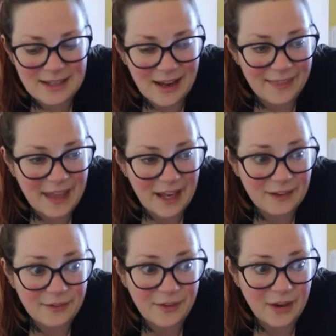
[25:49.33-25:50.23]
and
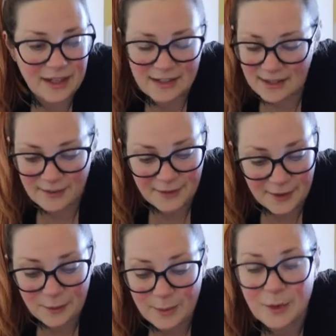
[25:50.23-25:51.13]
then find a
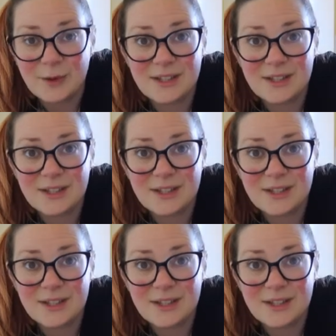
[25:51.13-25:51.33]
film or a